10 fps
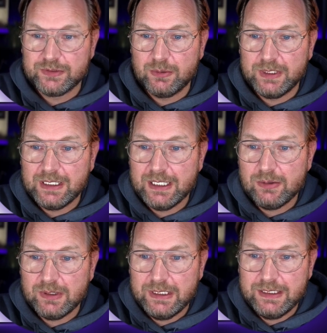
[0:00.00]
So when I click
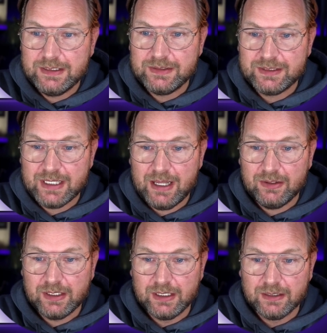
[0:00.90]
on LinkedIn style
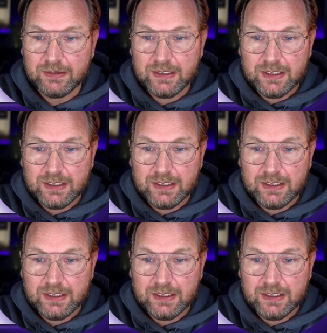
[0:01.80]
here,